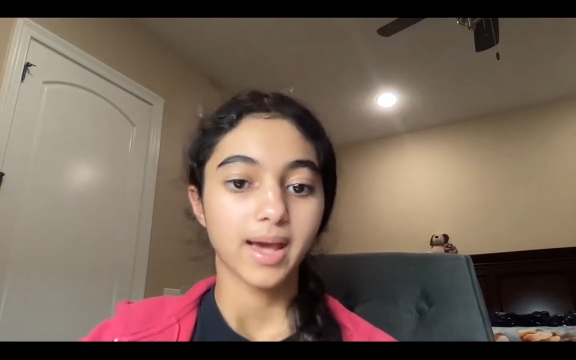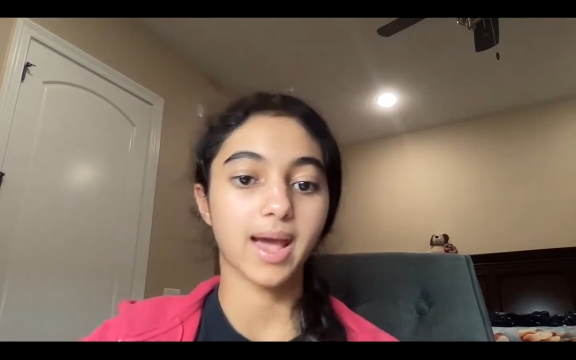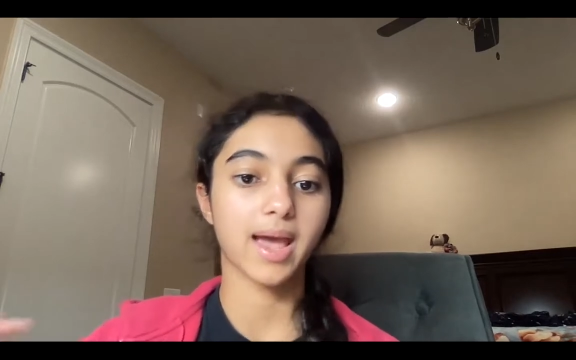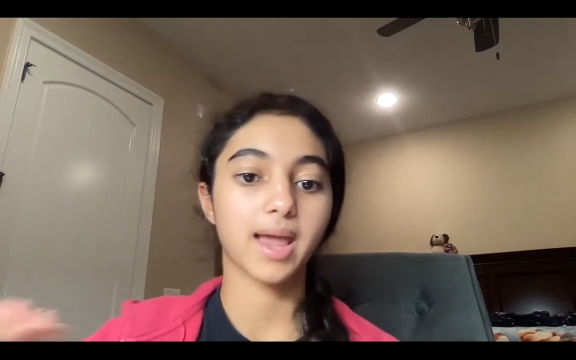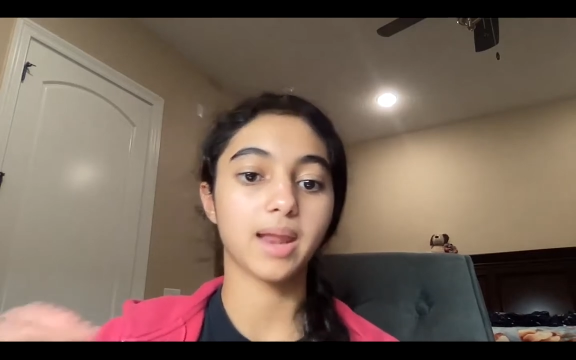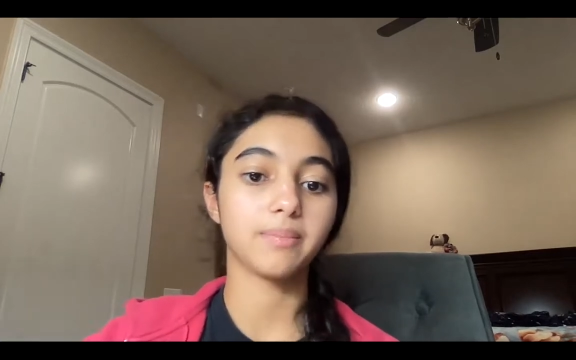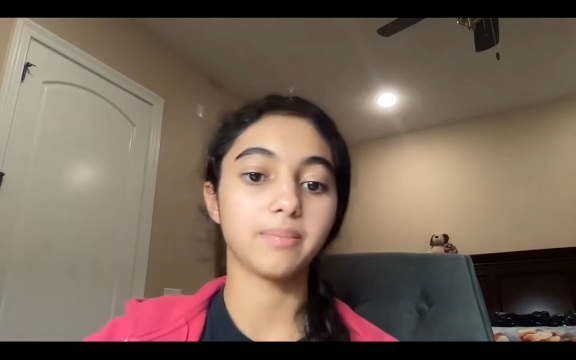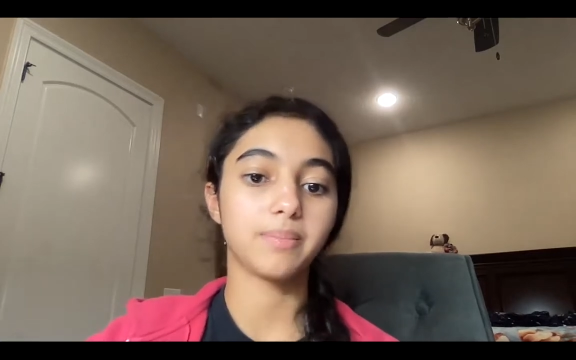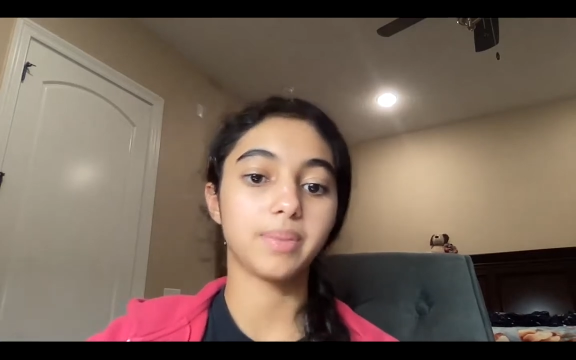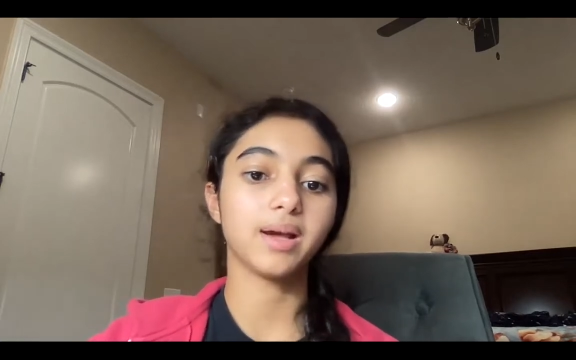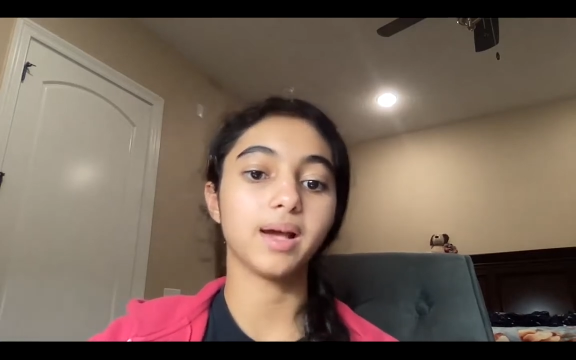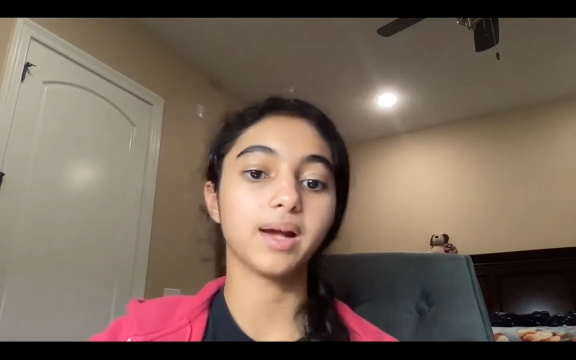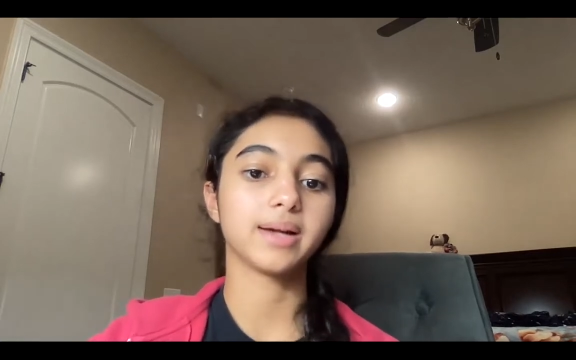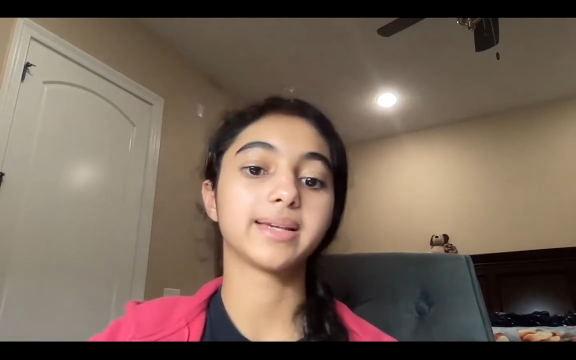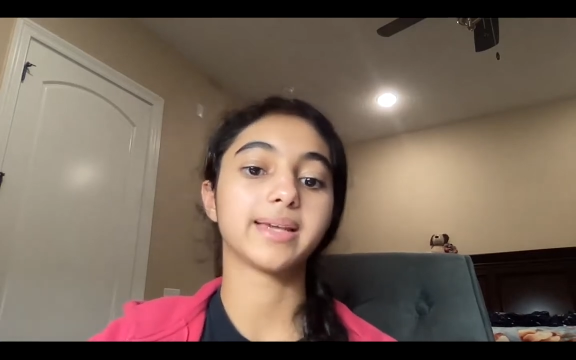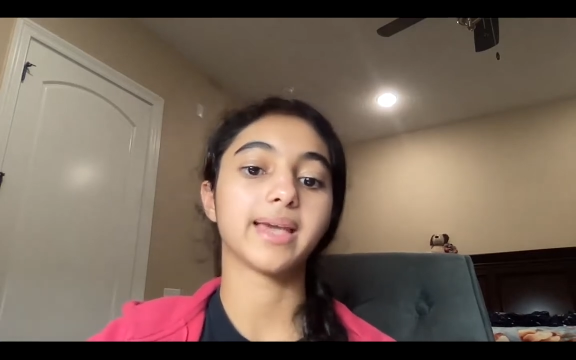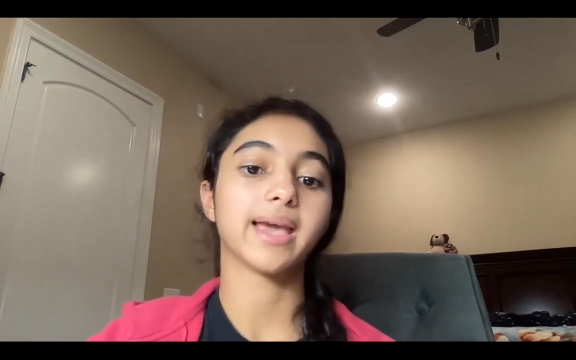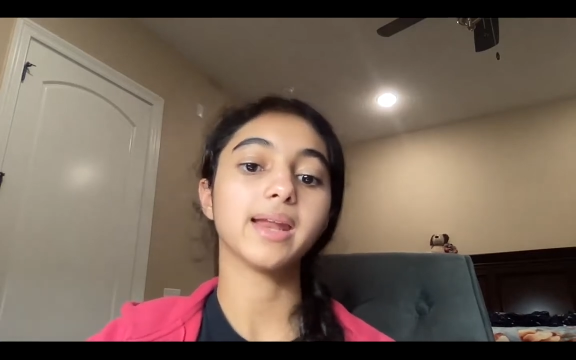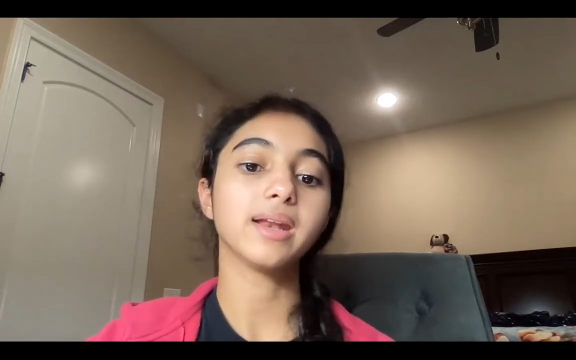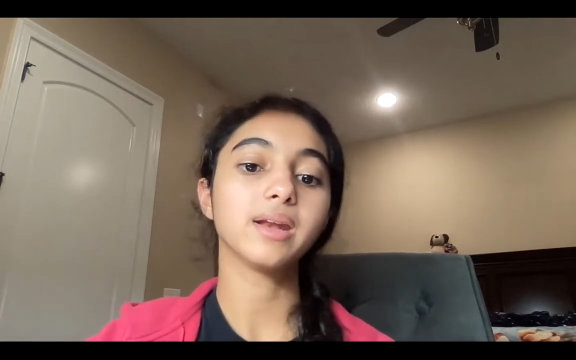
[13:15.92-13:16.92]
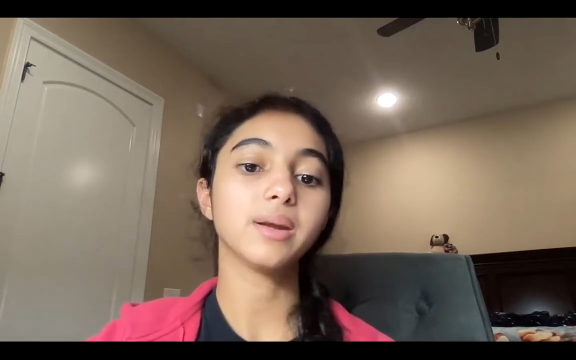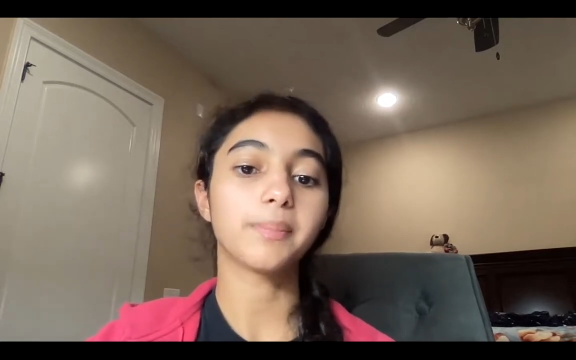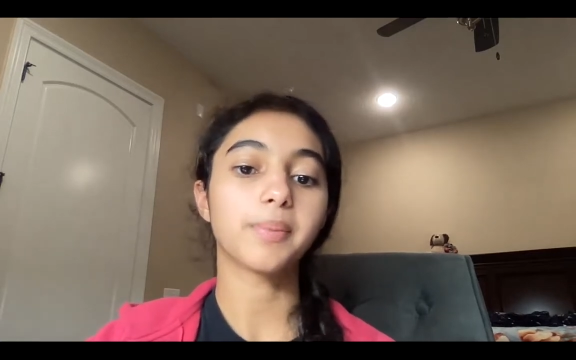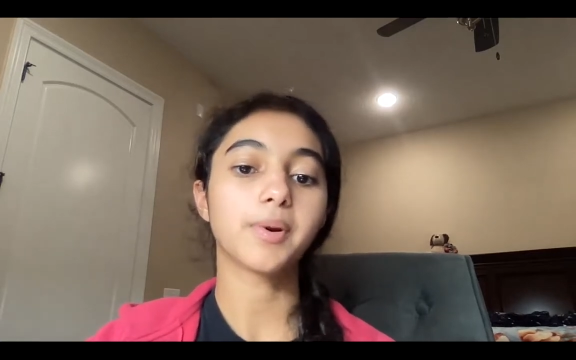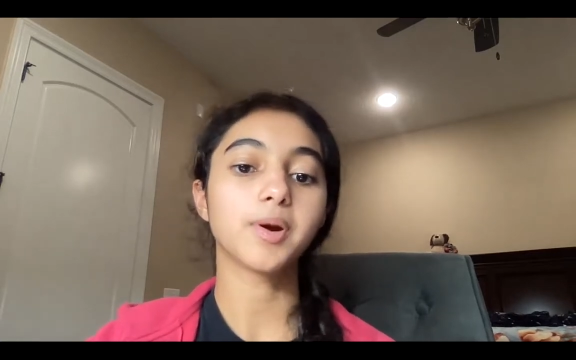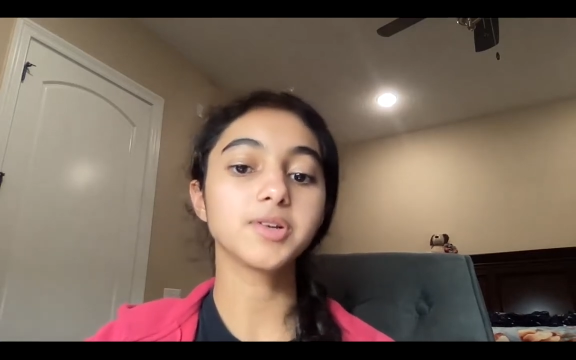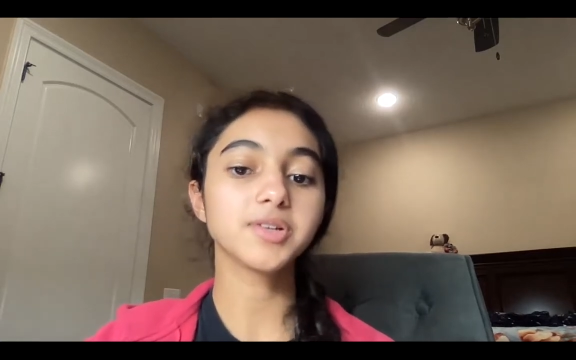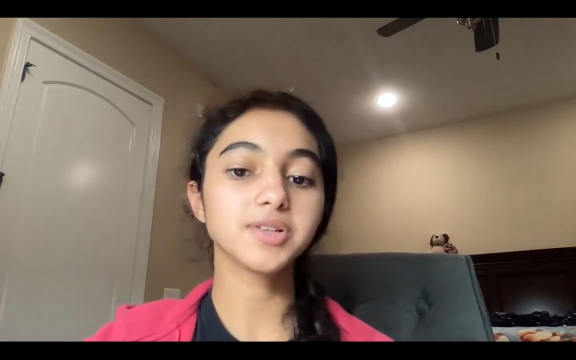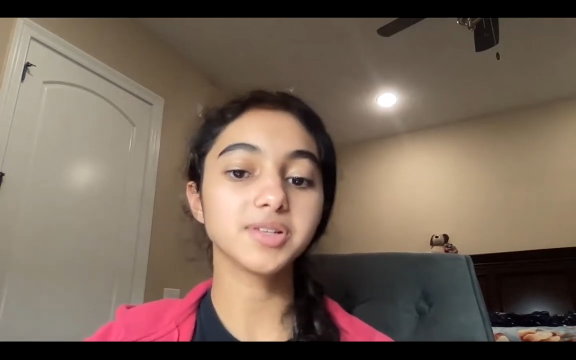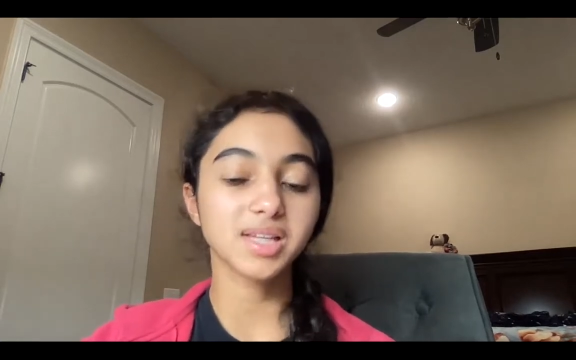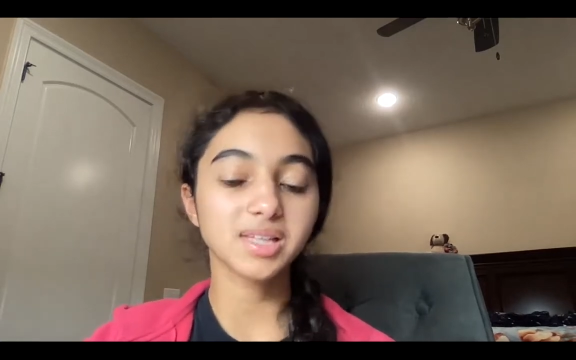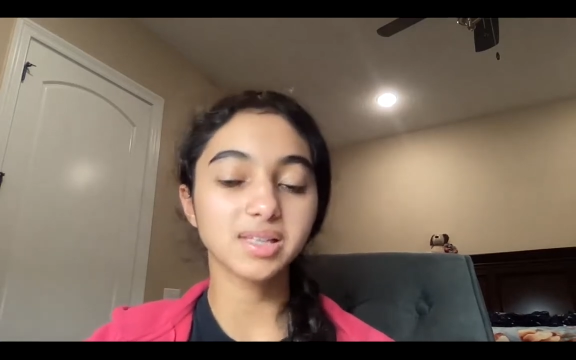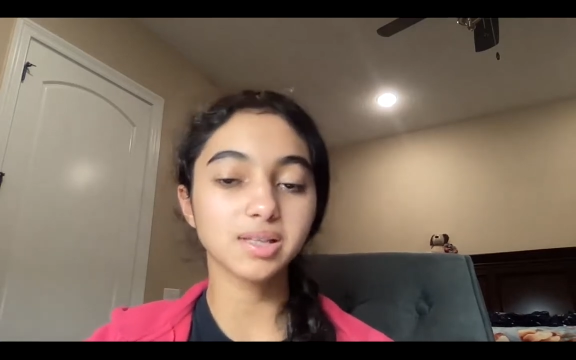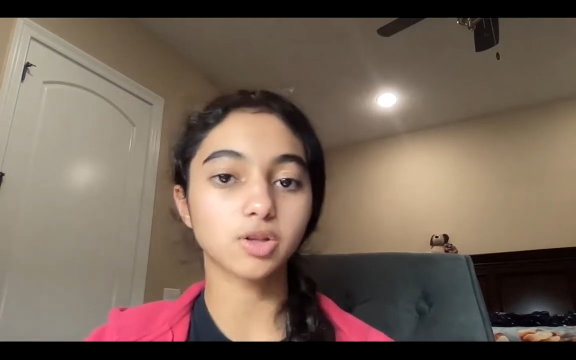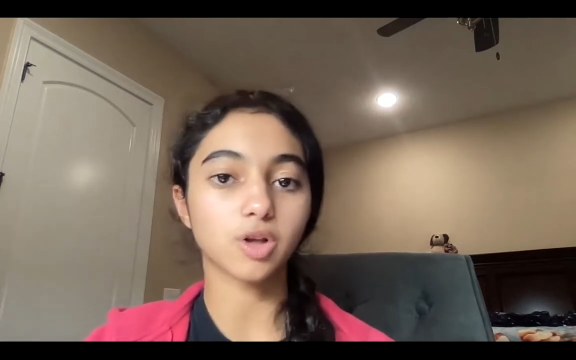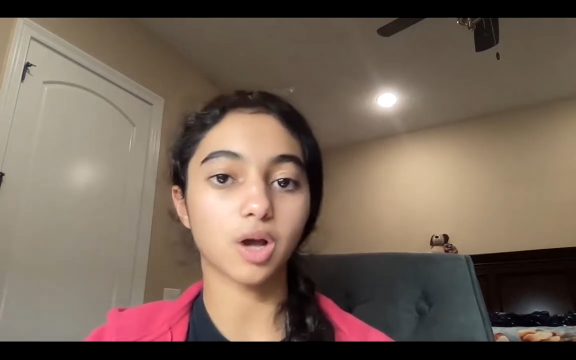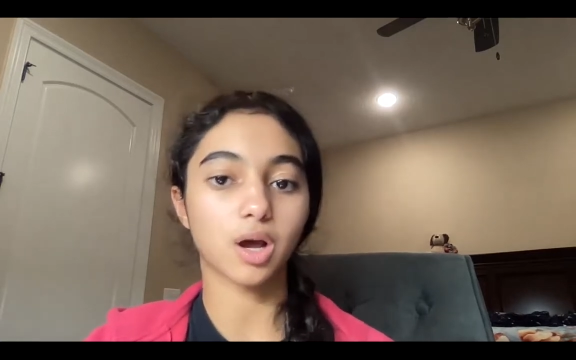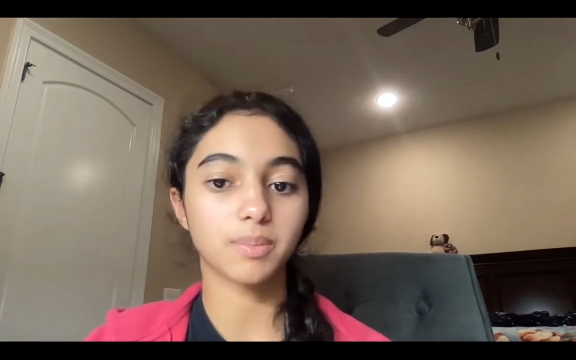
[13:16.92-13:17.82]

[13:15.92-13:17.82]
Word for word: And, but again, purchasing this